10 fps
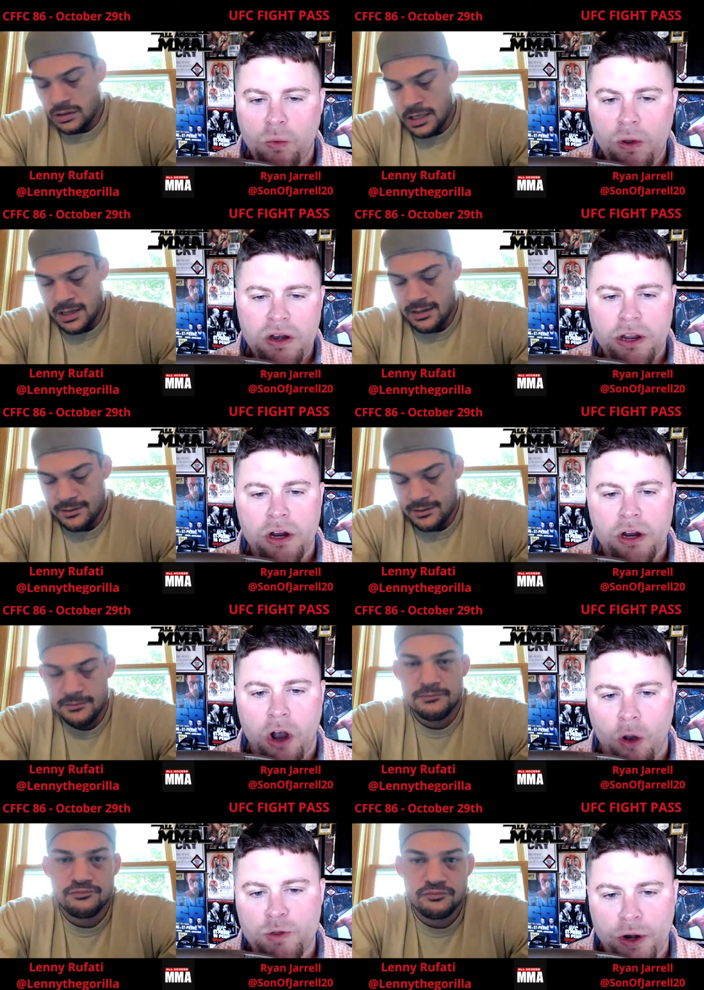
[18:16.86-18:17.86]
Speaker 1: what are your
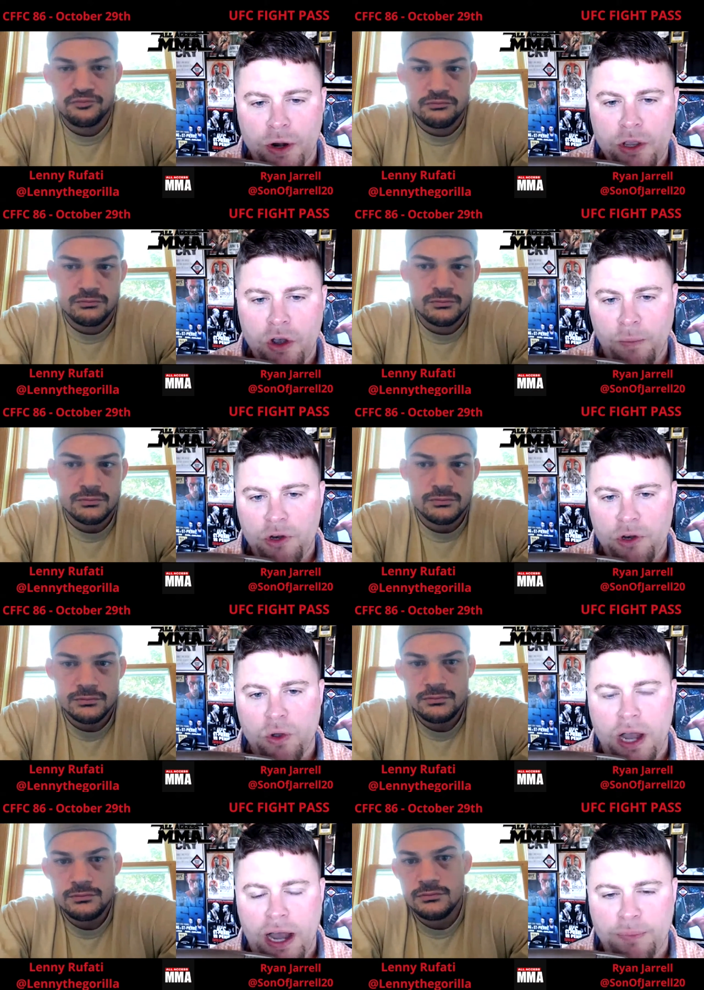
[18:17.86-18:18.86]
hopes? What are you hoping to
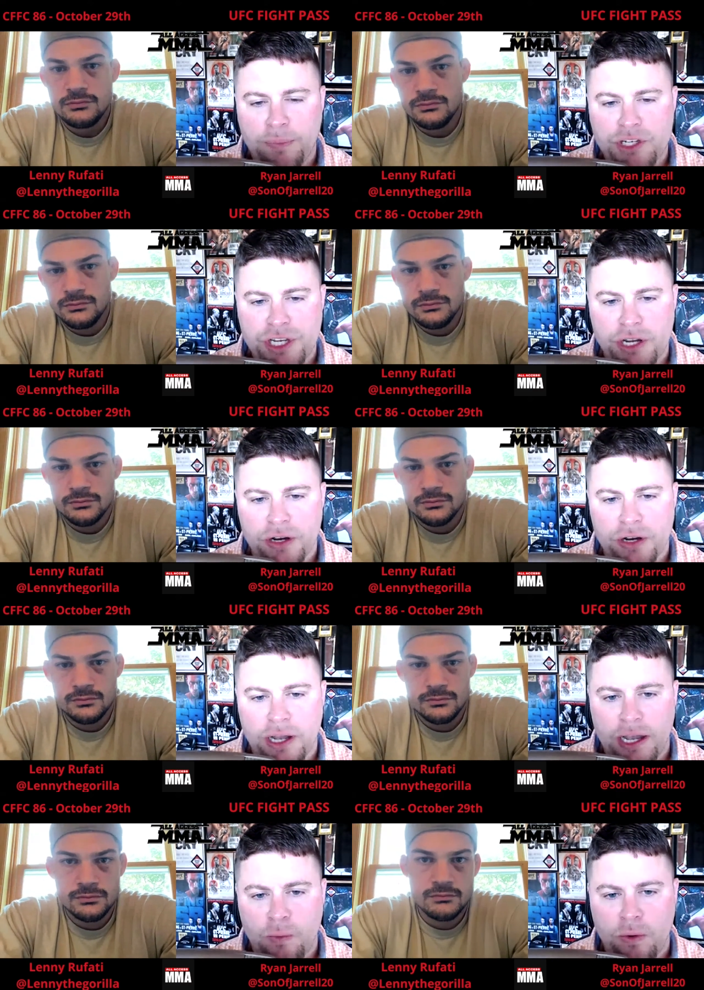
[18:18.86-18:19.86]
accomplish here?
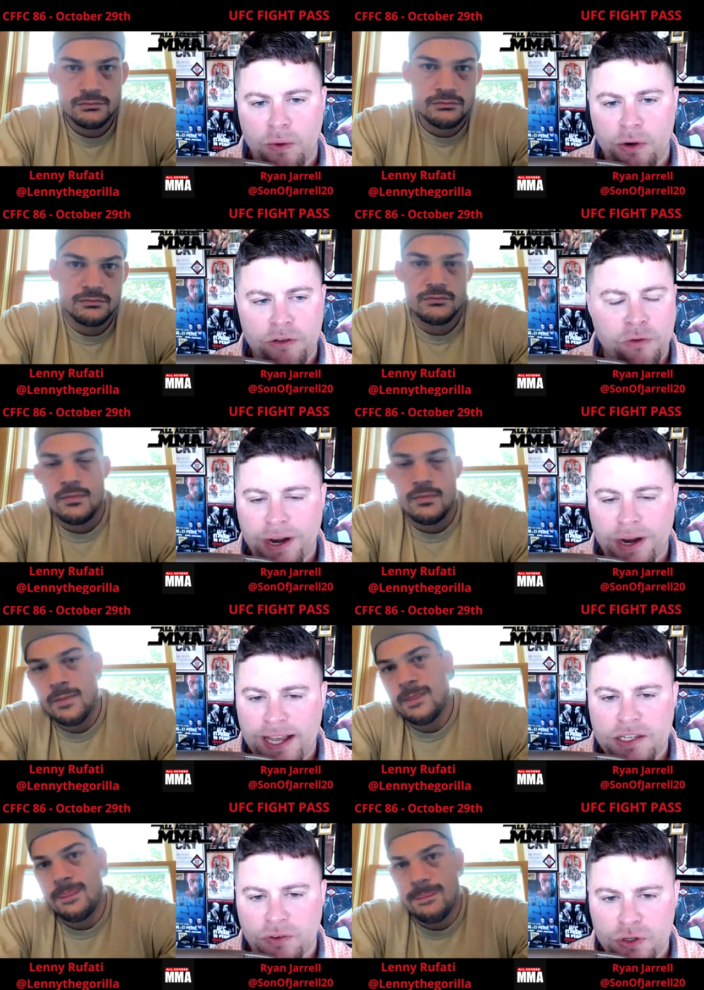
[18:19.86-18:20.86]
Uh, and what are you
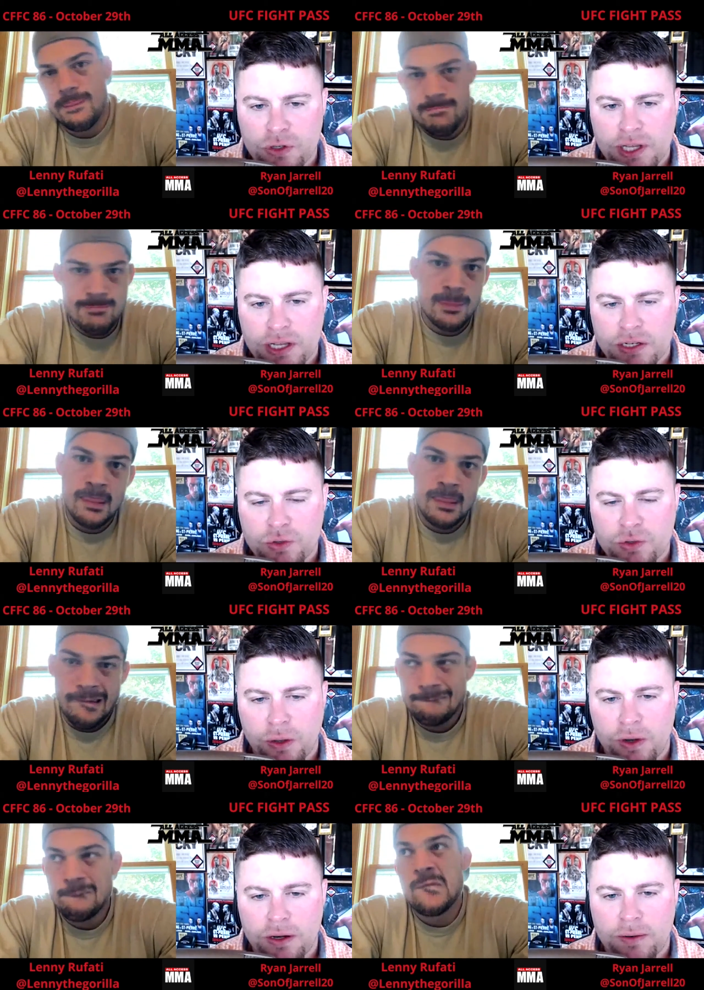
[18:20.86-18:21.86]
forecasting for
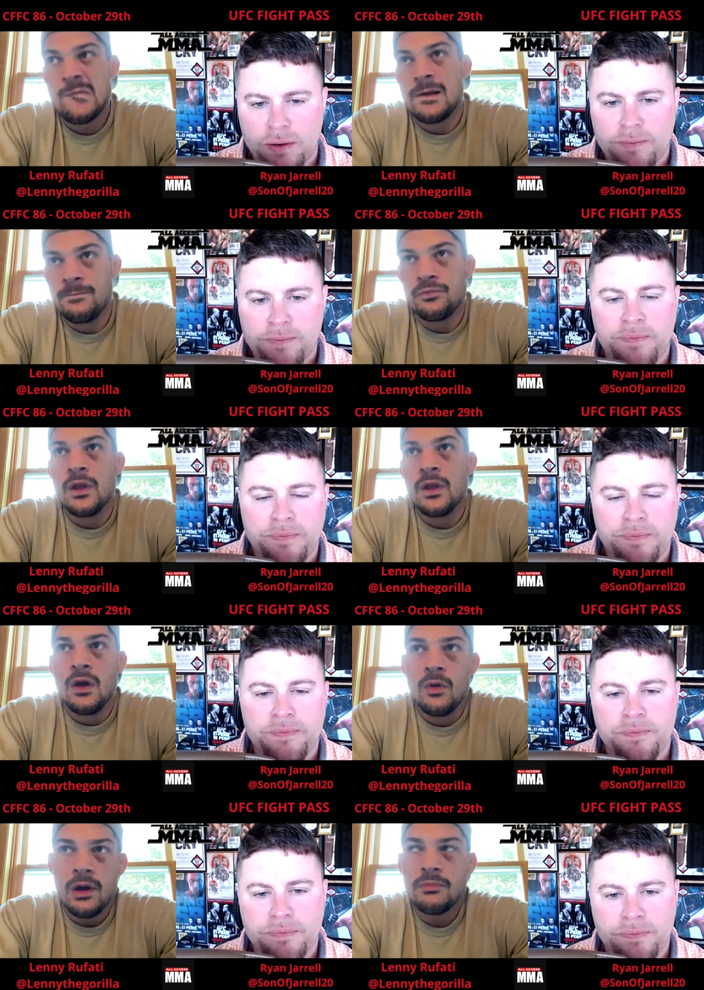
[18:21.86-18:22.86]
2021?
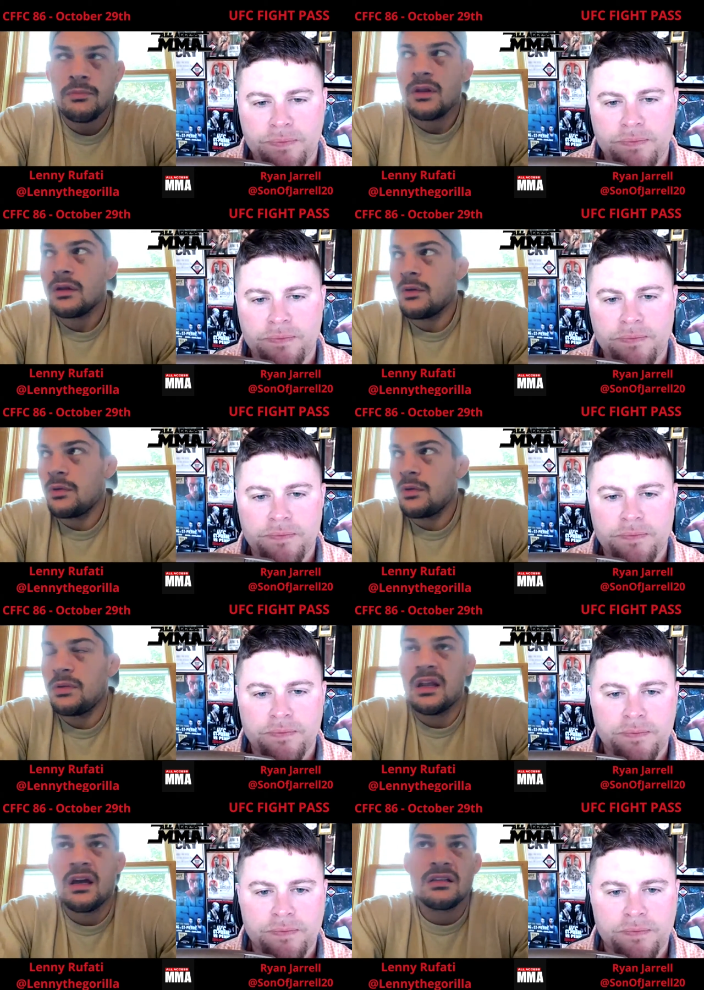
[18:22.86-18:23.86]
Speaker 2: Well, brother, it
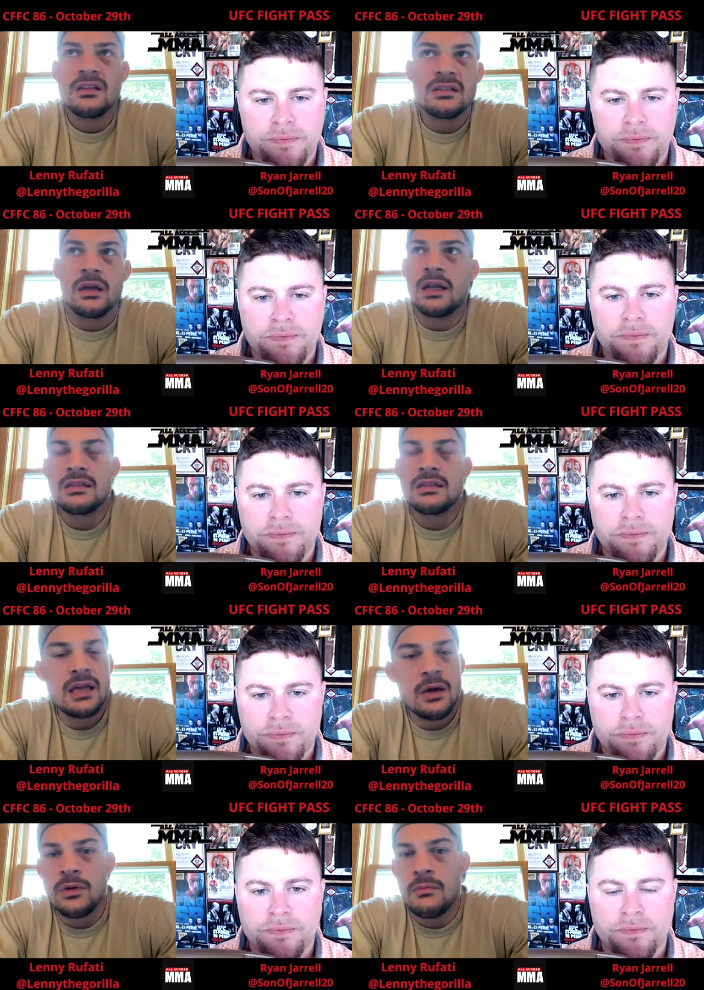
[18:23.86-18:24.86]
would be nice.
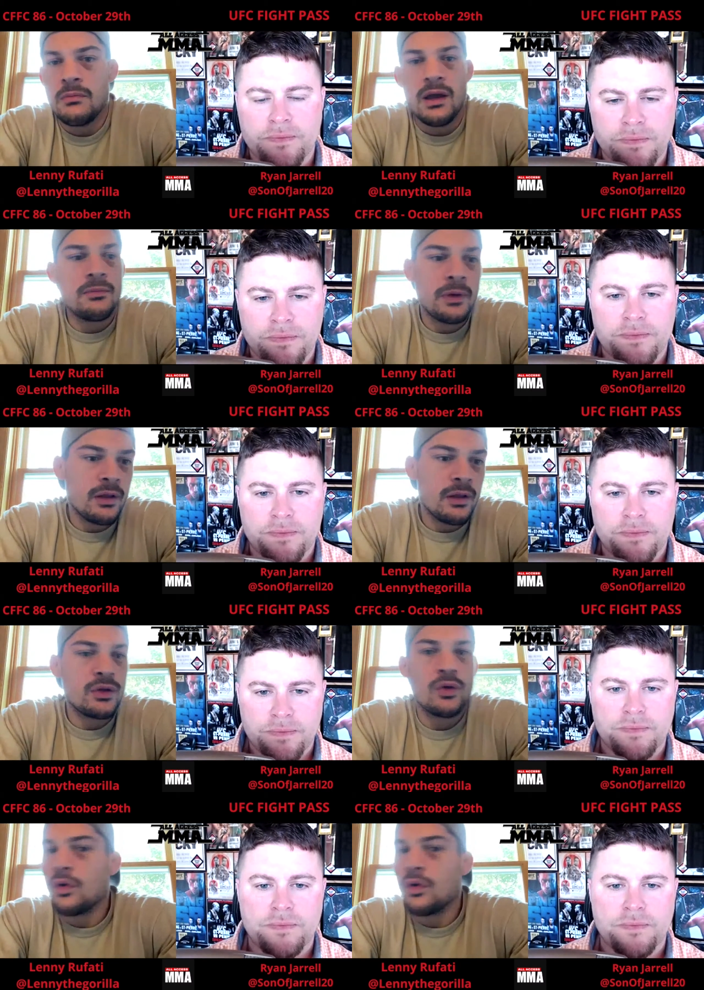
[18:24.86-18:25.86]
Honestly, I wouldn't mind
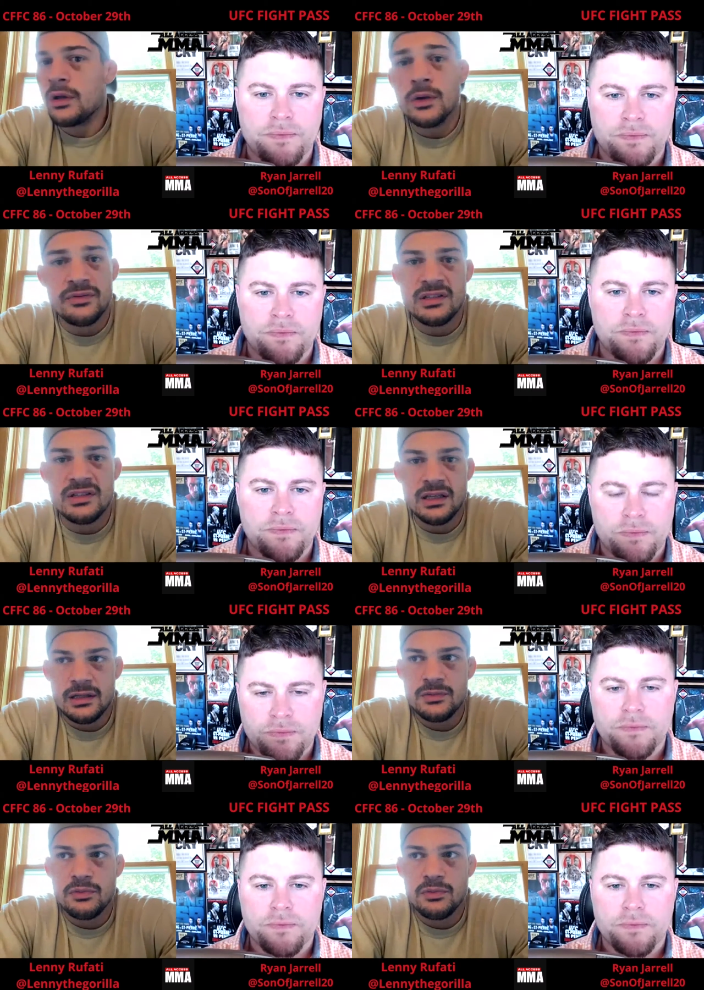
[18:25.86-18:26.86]
Bellator or UFC
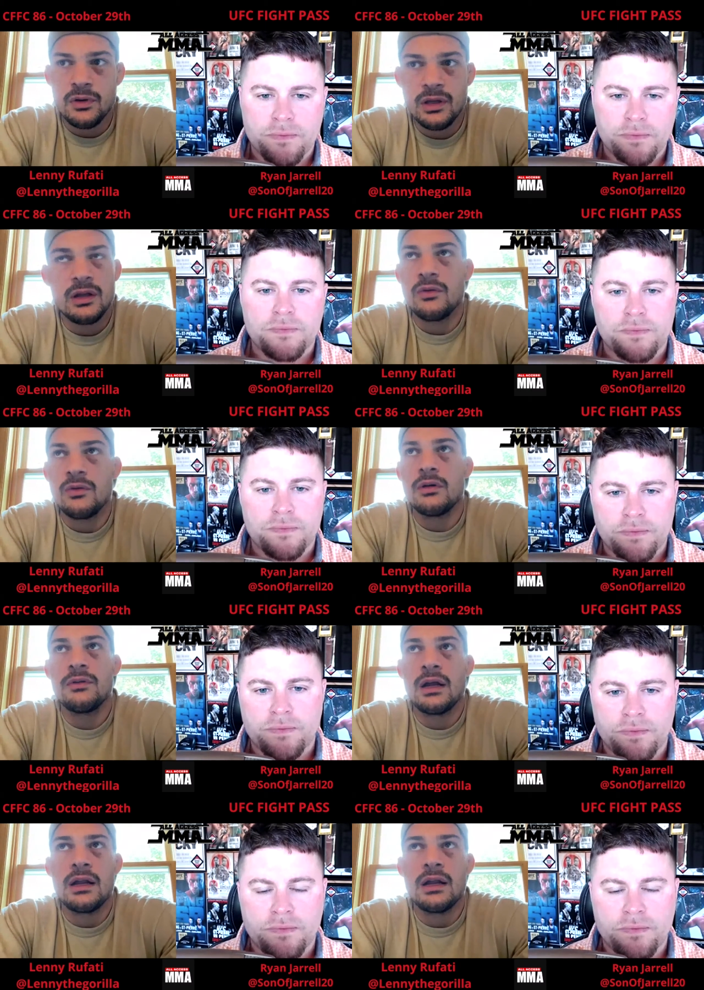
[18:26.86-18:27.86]
at this point. You know,
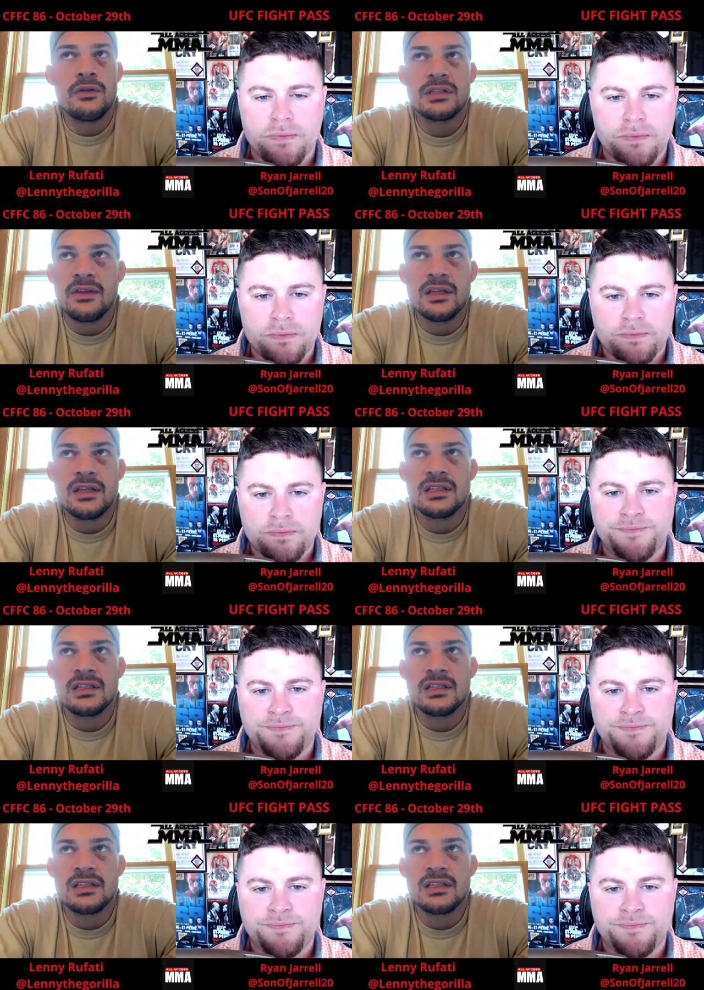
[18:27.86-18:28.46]
I know they